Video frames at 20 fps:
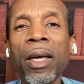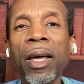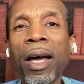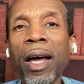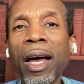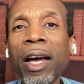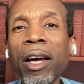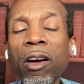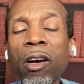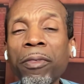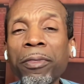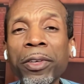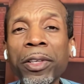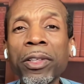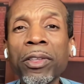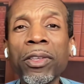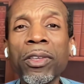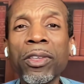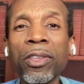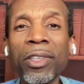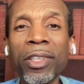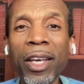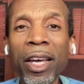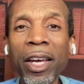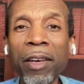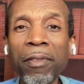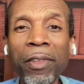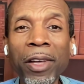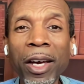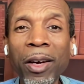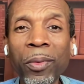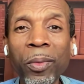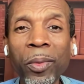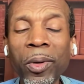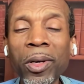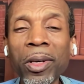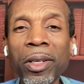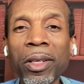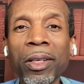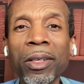I often save that
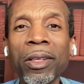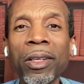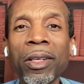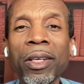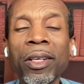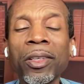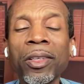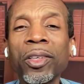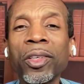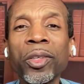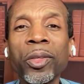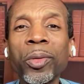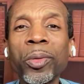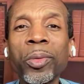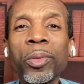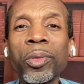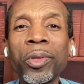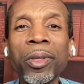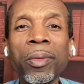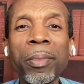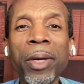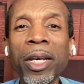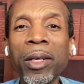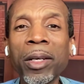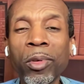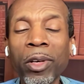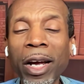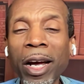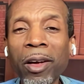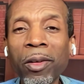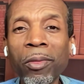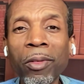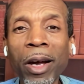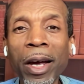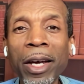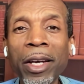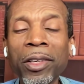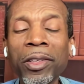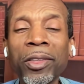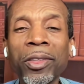water to use to make brown
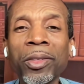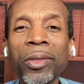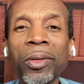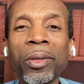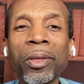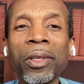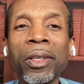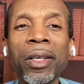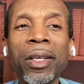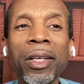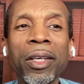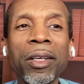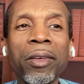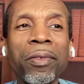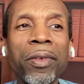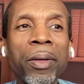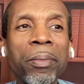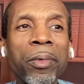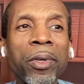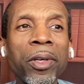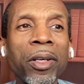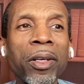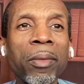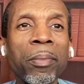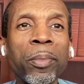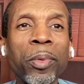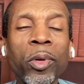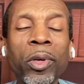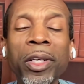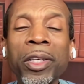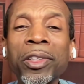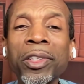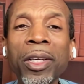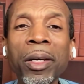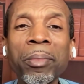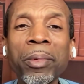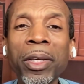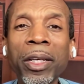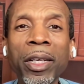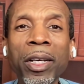rice, or if I'm gonna boil
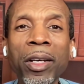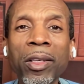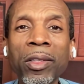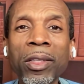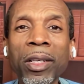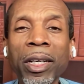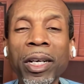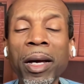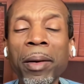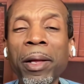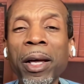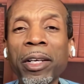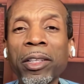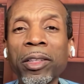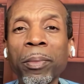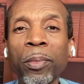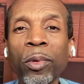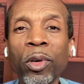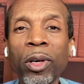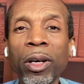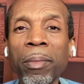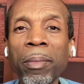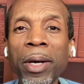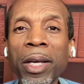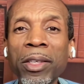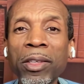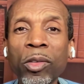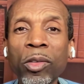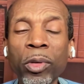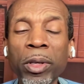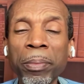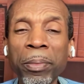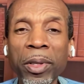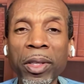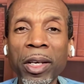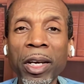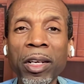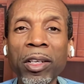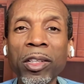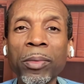something else, like I like to boil my sweet
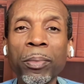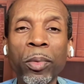potatoes.